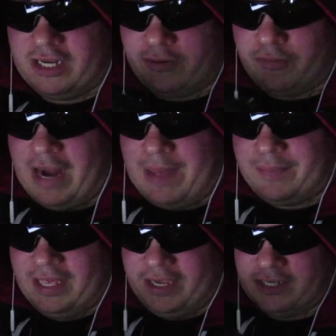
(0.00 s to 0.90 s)
grab
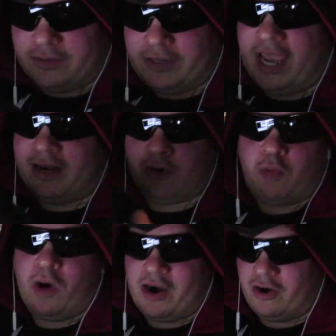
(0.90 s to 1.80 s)
each other's hand
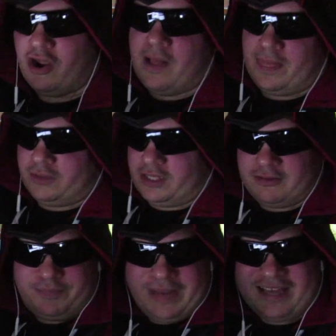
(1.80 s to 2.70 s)
underwater, there was like
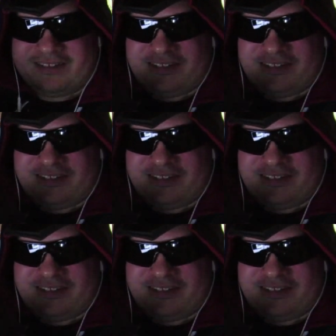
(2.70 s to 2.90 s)
this black